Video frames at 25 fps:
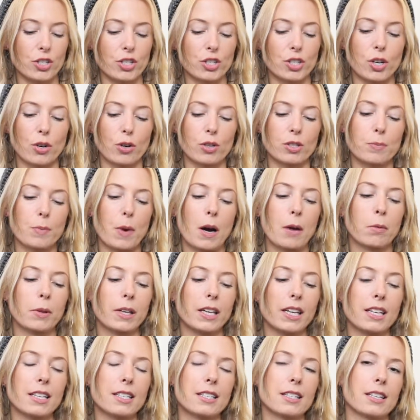So it's
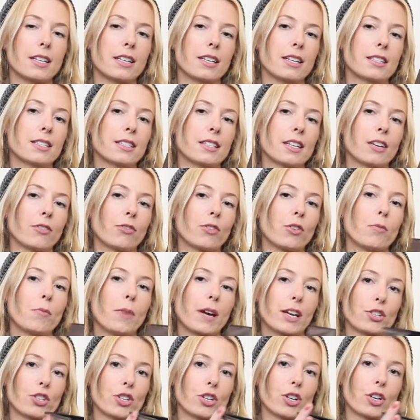probably easiest if you
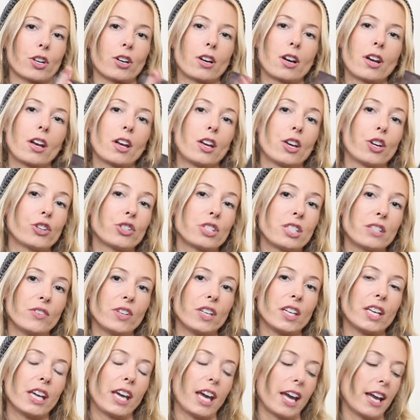measure your
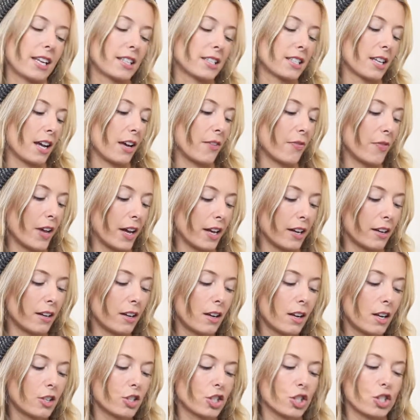DVD case and then
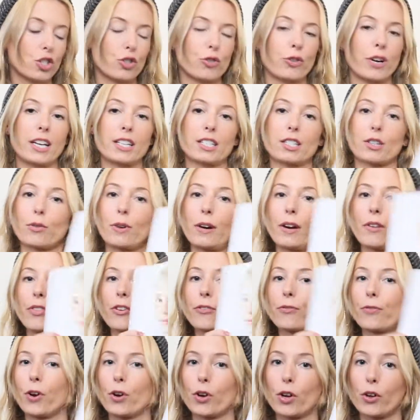just trace around the
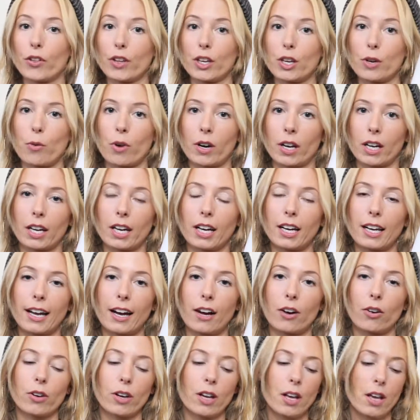photo that you want to cut
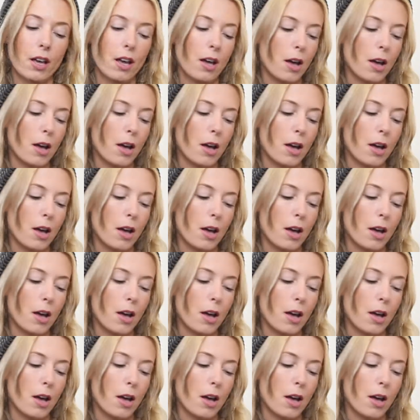out.